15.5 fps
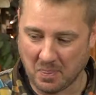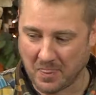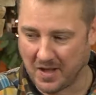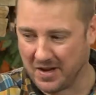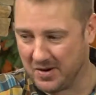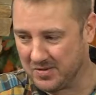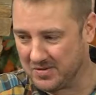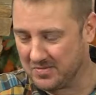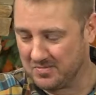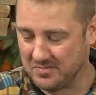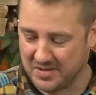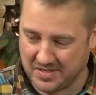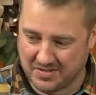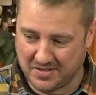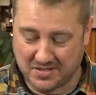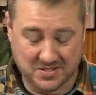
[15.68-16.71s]
you know,
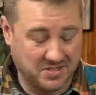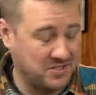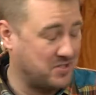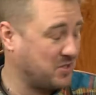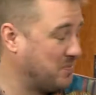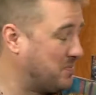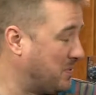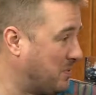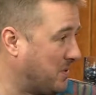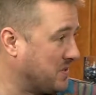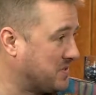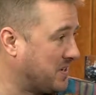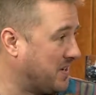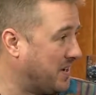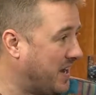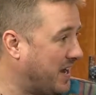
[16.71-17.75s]
it's the Super Bowl
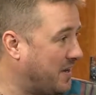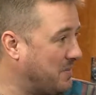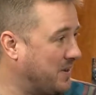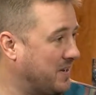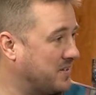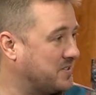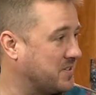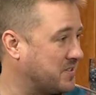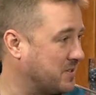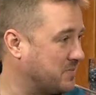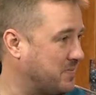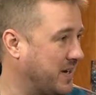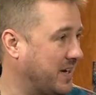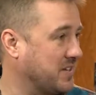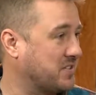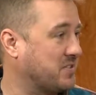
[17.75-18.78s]
Sunday. I mean, it's just as
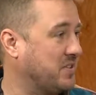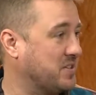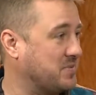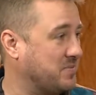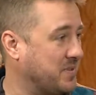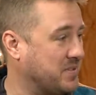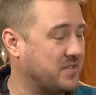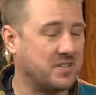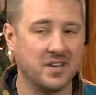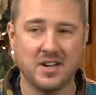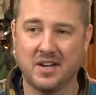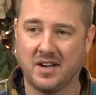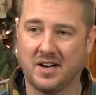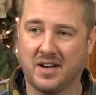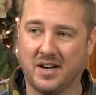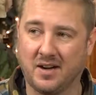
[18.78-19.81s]
big as Christmas.
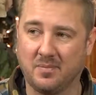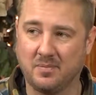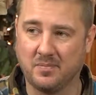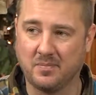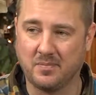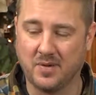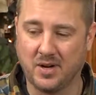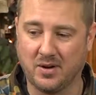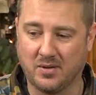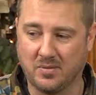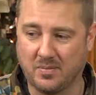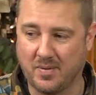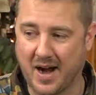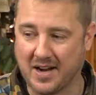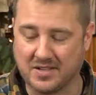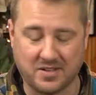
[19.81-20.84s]
You know,
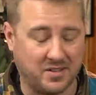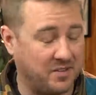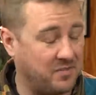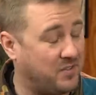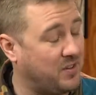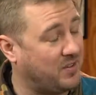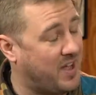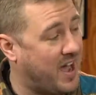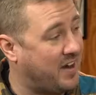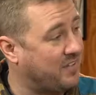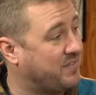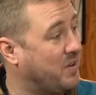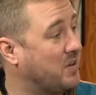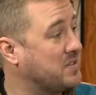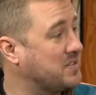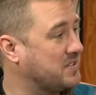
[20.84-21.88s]
practically for a lot of
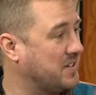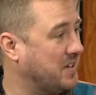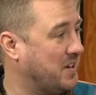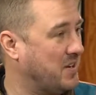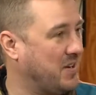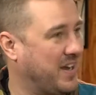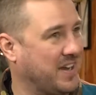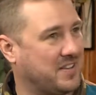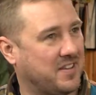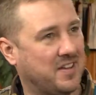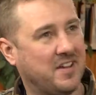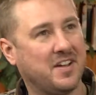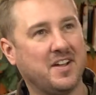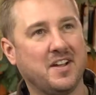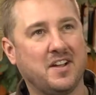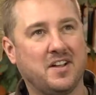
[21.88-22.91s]
folks. You know, you get the
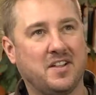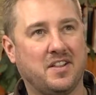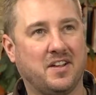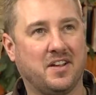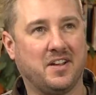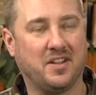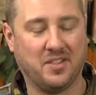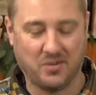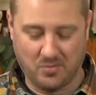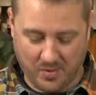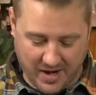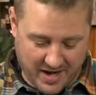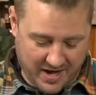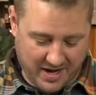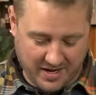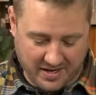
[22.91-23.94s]

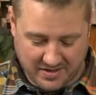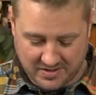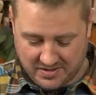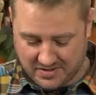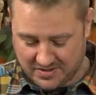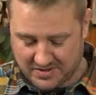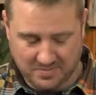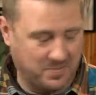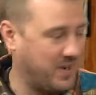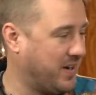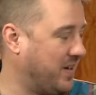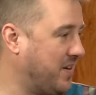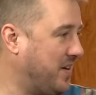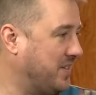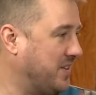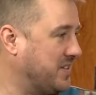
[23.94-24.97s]
wings, the
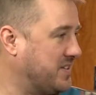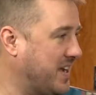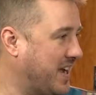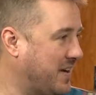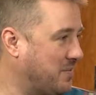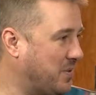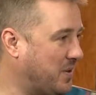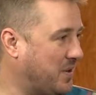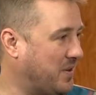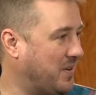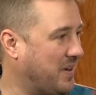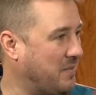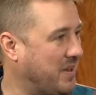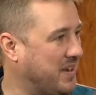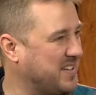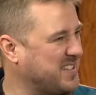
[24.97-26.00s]
beer on the table. I
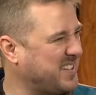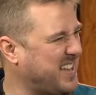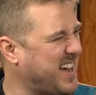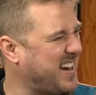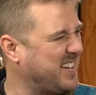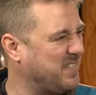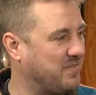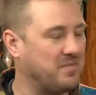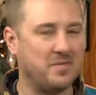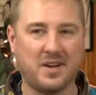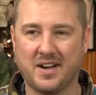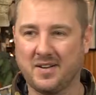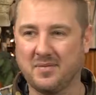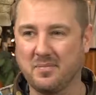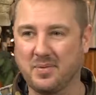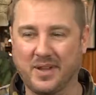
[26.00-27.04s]
mean, there's a lot
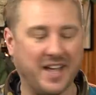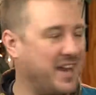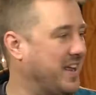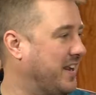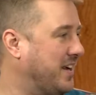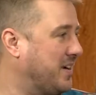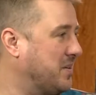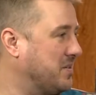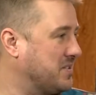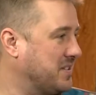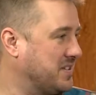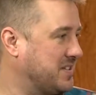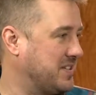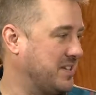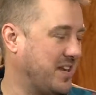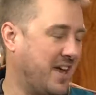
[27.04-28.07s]
of planning that goes
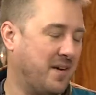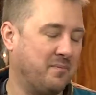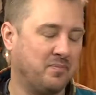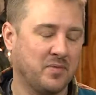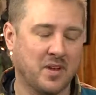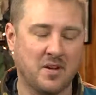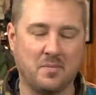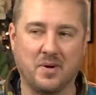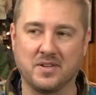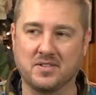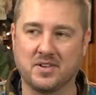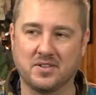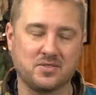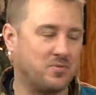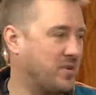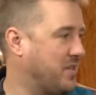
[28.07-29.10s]
into today. But it's
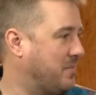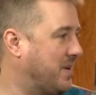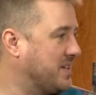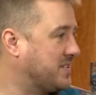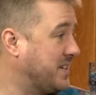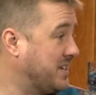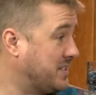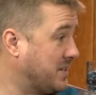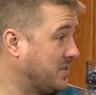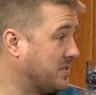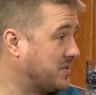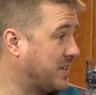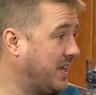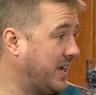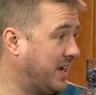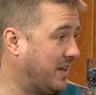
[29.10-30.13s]
also one of the best days to go
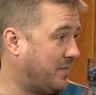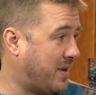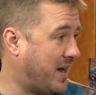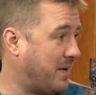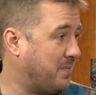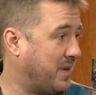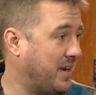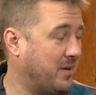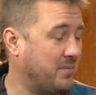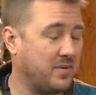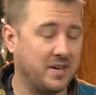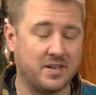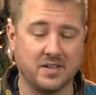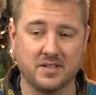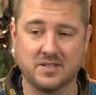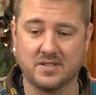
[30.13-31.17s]
skiing, in my opinion,
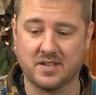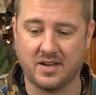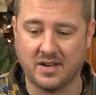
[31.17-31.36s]
because,